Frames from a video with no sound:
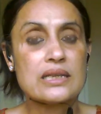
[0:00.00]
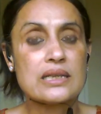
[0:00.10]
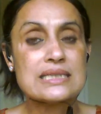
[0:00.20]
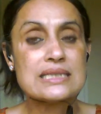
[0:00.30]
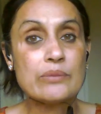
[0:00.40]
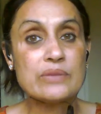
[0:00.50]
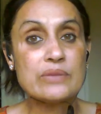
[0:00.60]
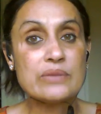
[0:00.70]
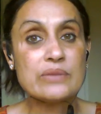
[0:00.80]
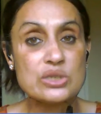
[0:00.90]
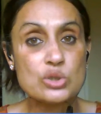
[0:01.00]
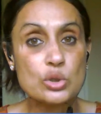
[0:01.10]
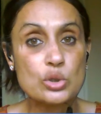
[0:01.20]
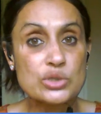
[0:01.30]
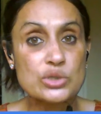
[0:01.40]
Sometimes the
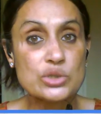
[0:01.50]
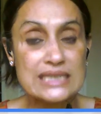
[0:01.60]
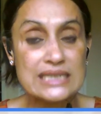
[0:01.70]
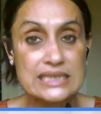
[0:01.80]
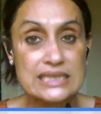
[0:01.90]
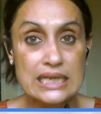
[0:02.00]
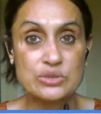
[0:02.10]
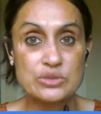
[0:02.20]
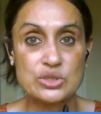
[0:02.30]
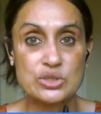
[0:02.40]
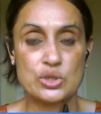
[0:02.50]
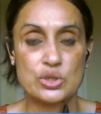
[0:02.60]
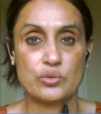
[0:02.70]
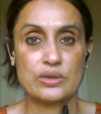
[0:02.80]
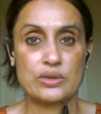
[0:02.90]
solution just comes to you.
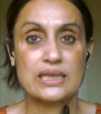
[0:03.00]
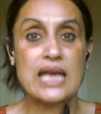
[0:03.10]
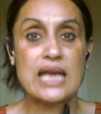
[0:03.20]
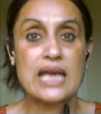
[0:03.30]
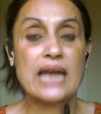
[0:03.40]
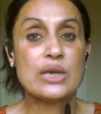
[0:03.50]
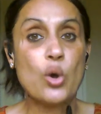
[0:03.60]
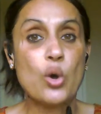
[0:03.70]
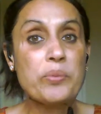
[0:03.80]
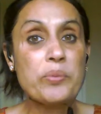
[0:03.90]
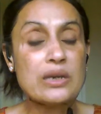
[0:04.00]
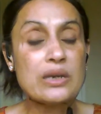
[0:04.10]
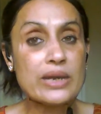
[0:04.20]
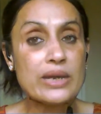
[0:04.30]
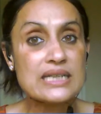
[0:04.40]
And open
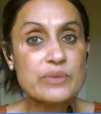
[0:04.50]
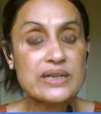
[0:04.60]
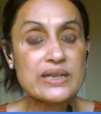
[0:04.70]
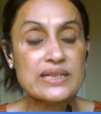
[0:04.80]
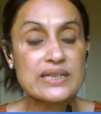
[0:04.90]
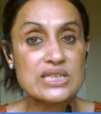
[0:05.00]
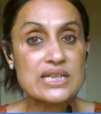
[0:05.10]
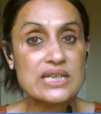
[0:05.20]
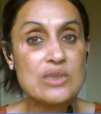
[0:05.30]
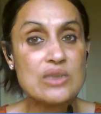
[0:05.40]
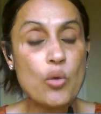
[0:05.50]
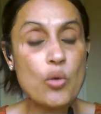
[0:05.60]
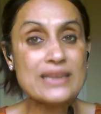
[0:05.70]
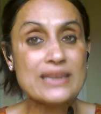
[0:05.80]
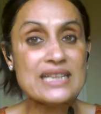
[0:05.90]
awareness meditation is
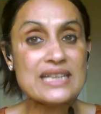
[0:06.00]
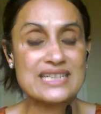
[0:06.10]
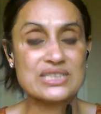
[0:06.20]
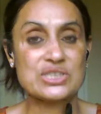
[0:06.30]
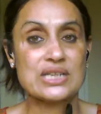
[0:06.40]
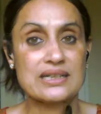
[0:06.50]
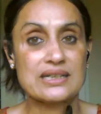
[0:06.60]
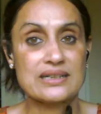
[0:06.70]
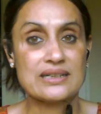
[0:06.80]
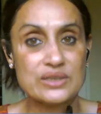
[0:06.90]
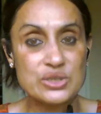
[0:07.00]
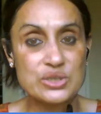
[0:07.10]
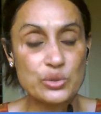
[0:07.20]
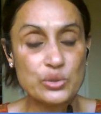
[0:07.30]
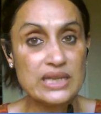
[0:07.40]
one such
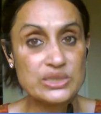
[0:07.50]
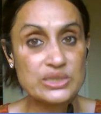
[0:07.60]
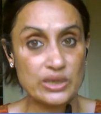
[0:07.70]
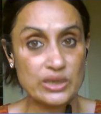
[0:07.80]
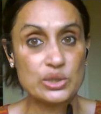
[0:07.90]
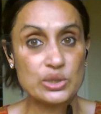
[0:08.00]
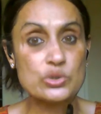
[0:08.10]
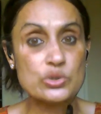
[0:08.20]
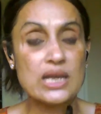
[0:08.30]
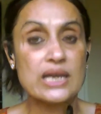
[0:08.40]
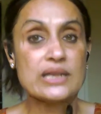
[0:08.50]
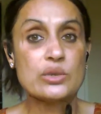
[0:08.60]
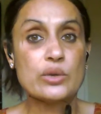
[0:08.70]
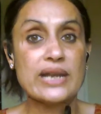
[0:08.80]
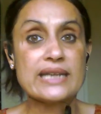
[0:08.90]
tool that you can use to
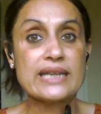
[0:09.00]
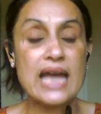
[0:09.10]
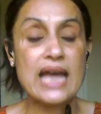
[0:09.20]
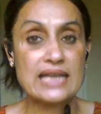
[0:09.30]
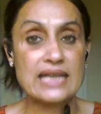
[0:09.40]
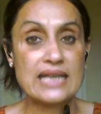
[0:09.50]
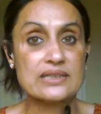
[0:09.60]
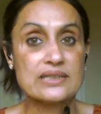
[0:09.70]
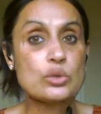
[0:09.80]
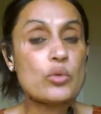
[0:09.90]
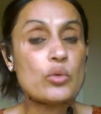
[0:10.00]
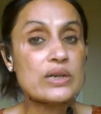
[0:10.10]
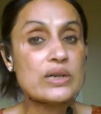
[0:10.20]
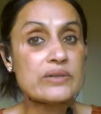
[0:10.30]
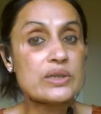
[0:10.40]
get the answer to
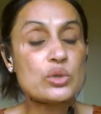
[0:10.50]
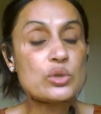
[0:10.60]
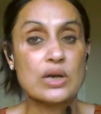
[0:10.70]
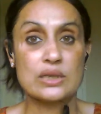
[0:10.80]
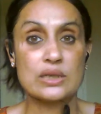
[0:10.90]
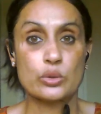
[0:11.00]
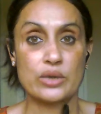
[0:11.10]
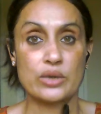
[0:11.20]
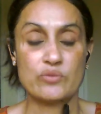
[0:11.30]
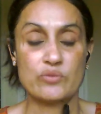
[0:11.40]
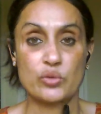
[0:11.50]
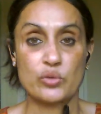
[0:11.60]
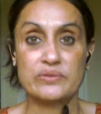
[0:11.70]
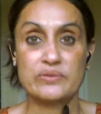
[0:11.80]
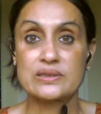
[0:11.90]
whatever you are looking for,
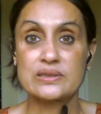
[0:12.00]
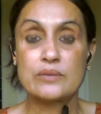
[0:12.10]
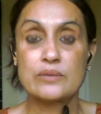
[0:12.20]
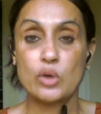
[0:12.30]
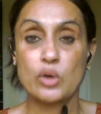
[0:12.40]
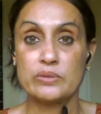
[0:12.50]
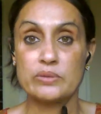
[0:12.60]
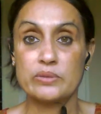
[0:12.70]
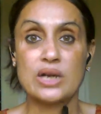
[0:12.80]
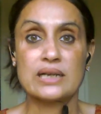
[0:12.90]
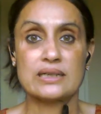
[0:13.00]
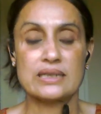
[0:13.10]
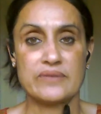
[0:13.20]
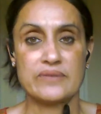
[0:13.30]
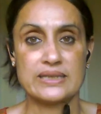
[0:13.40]
whatever problem you're currently
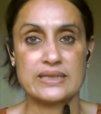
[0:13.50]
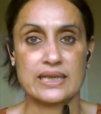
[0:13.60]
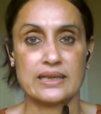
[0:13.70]
facing.